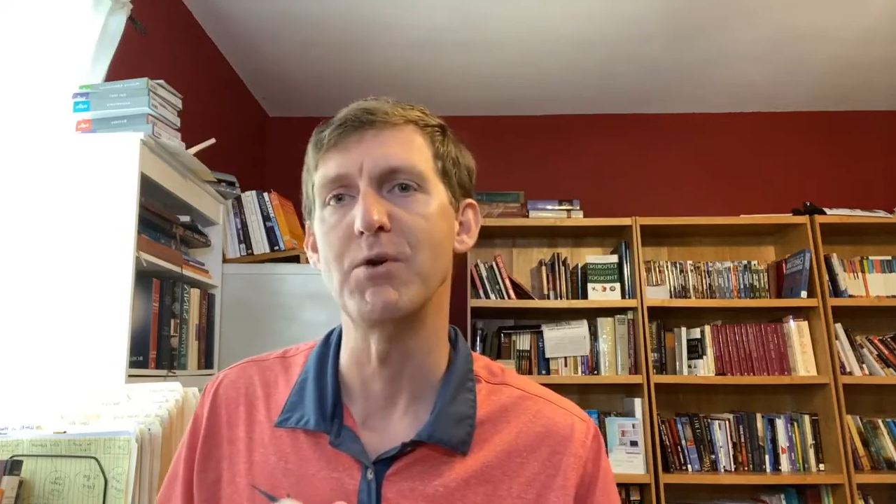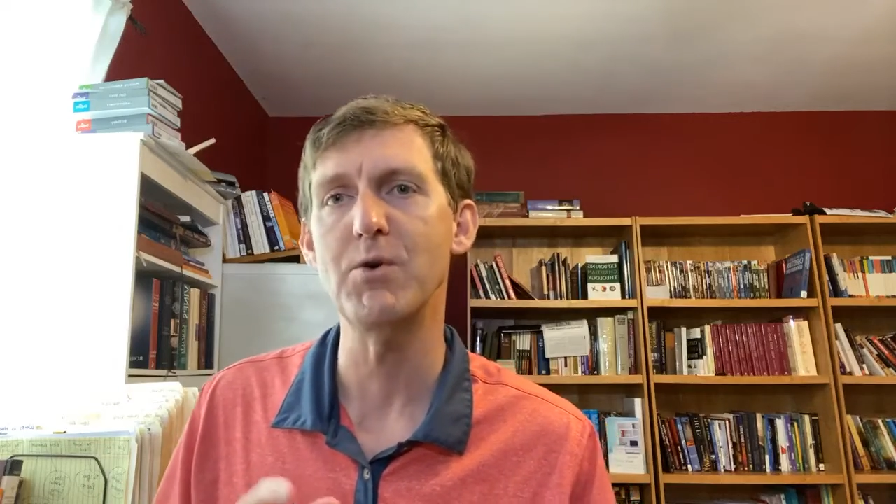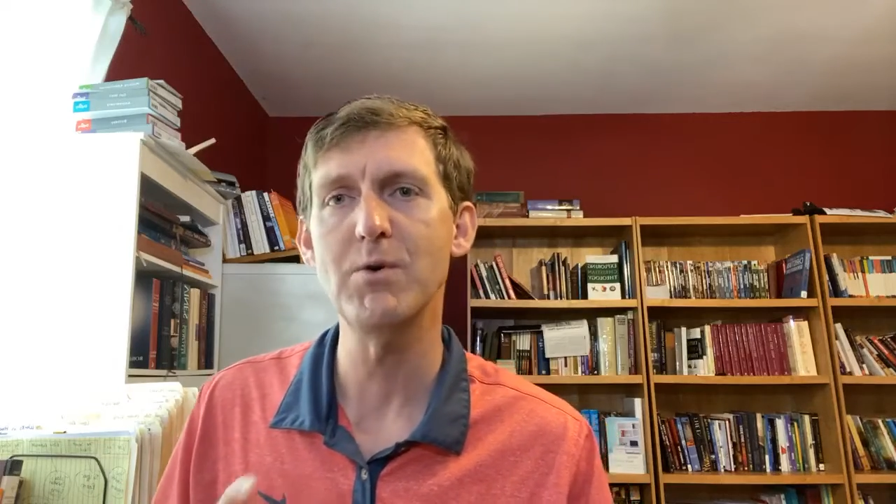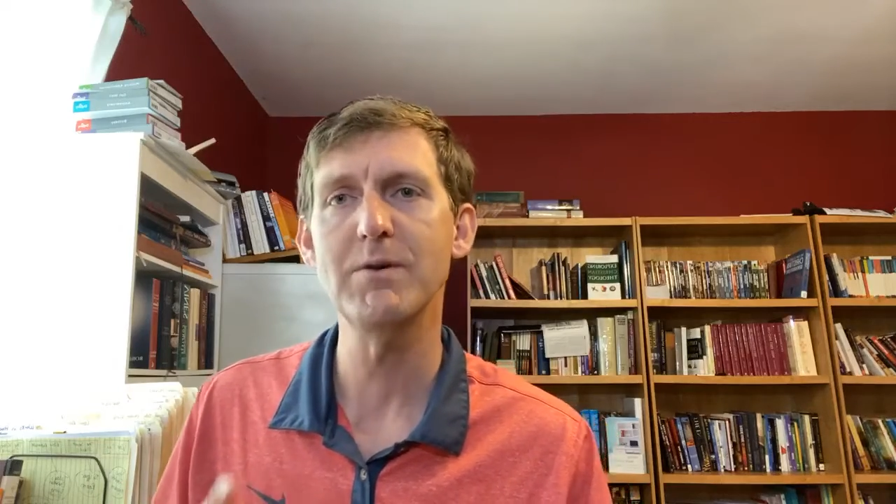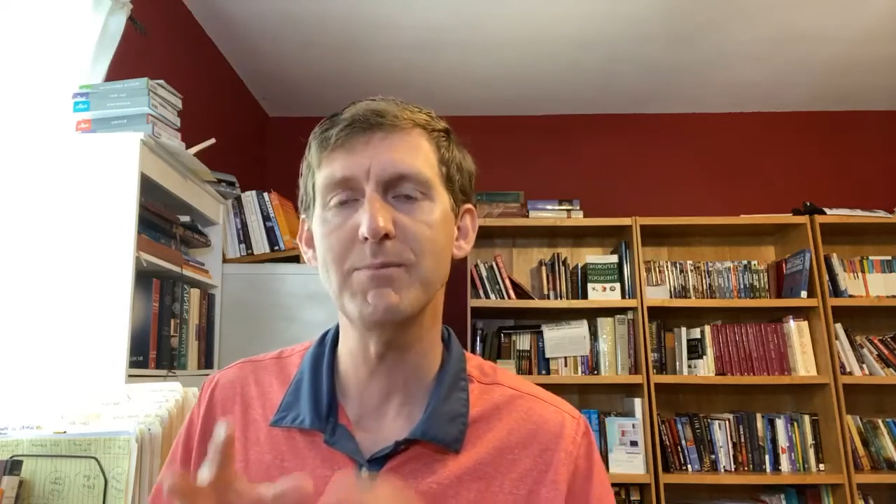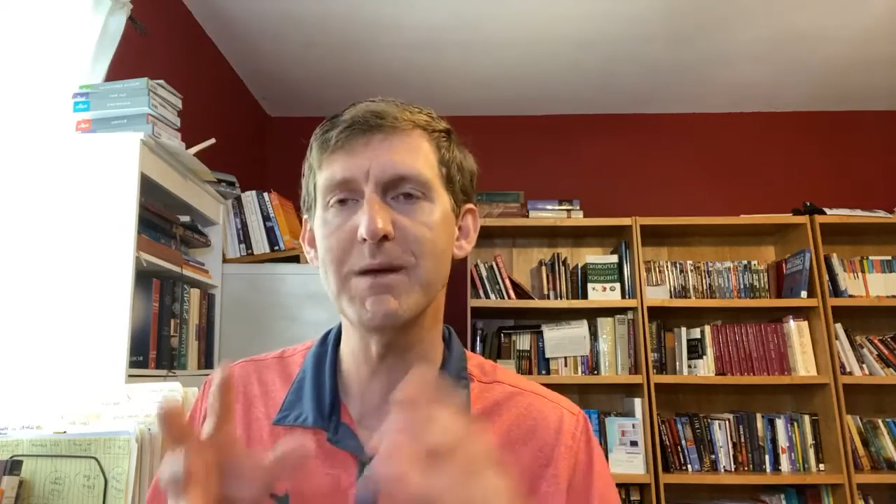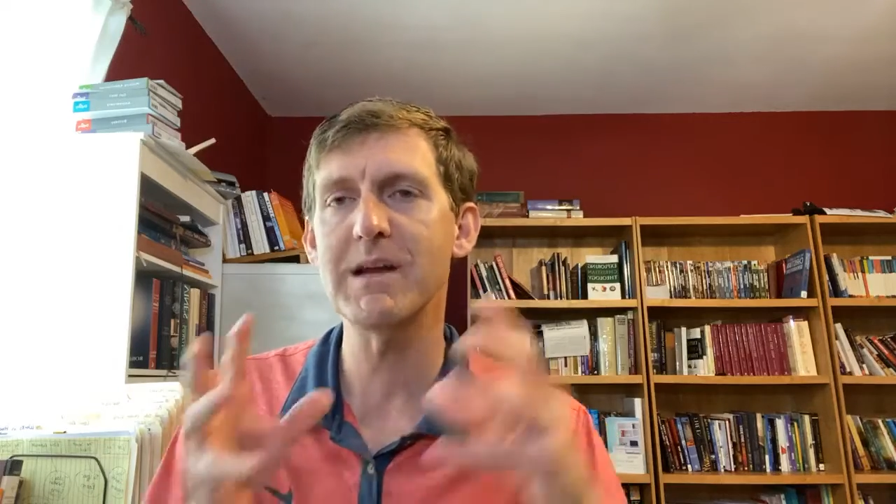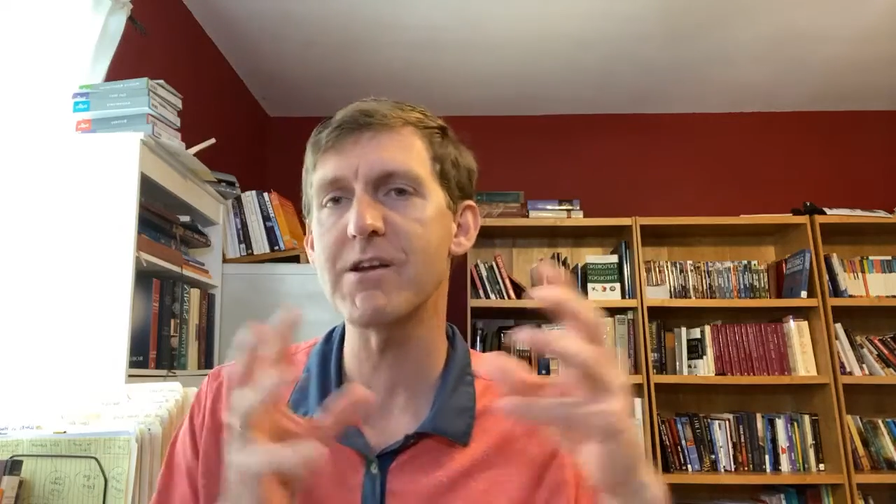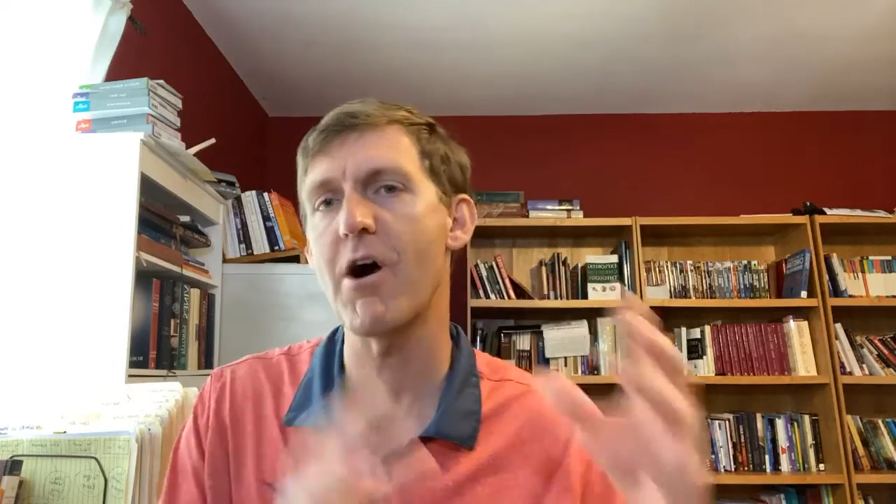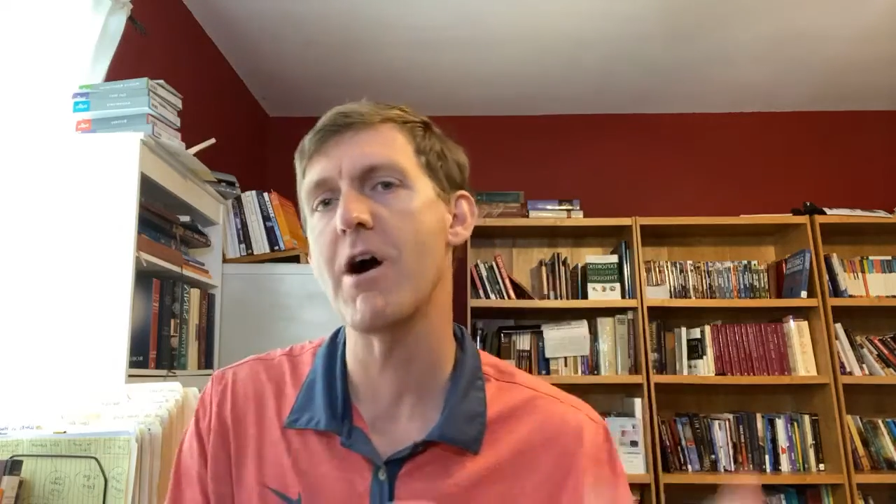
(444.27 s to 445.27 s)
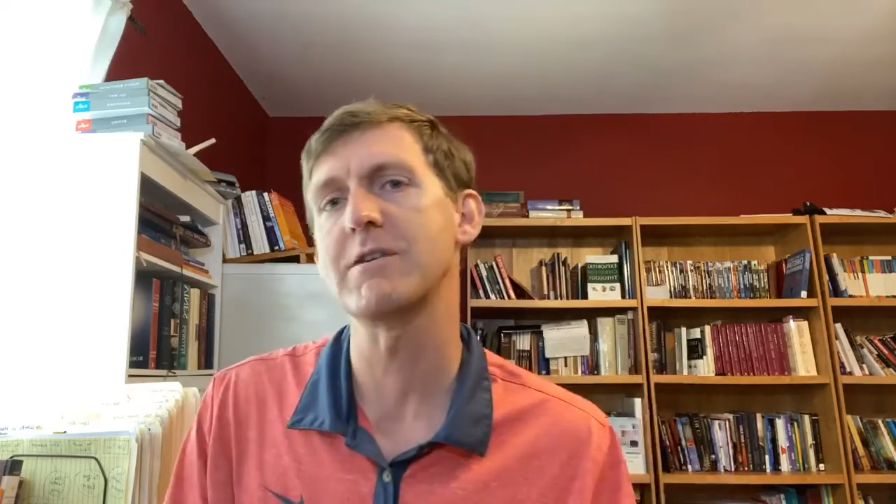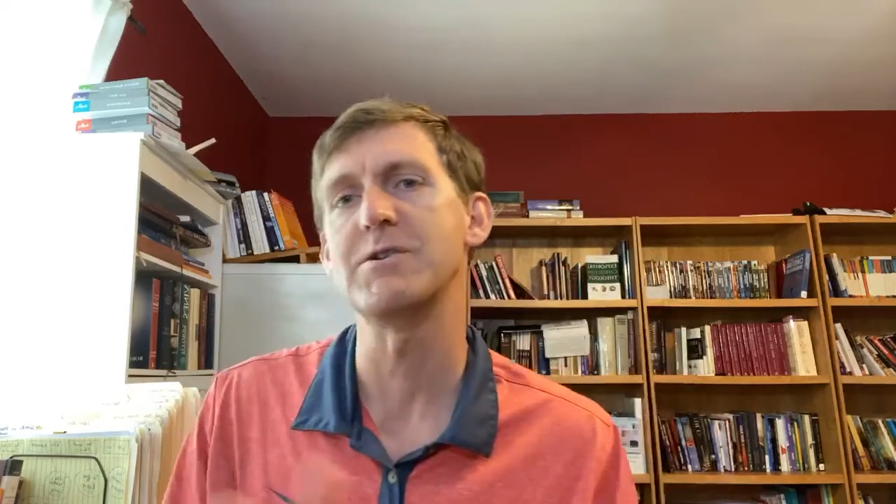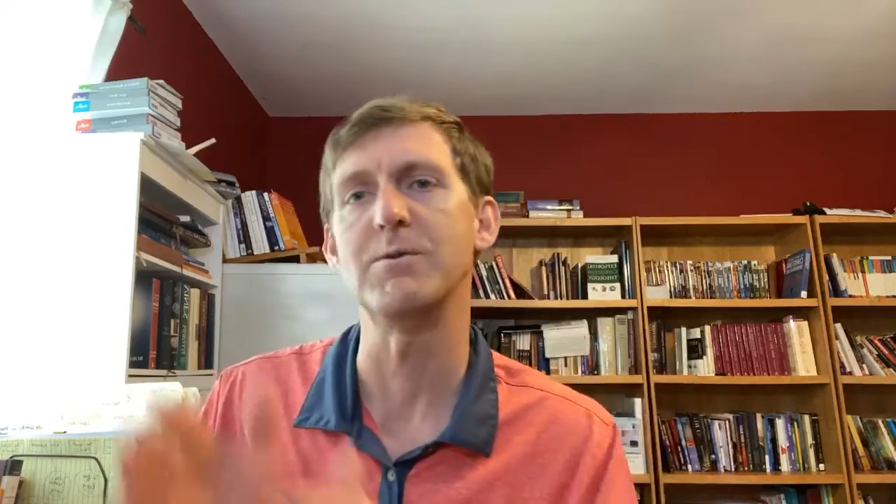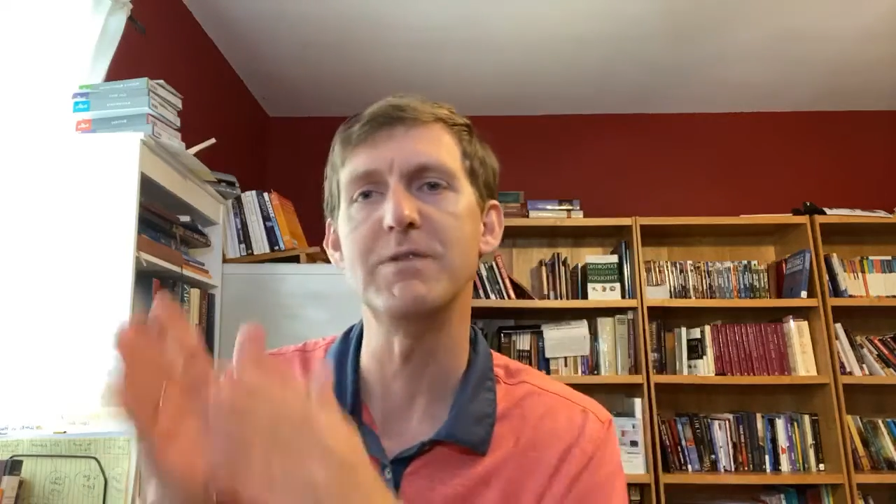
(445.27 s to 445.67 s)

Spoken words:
Who is being talked to?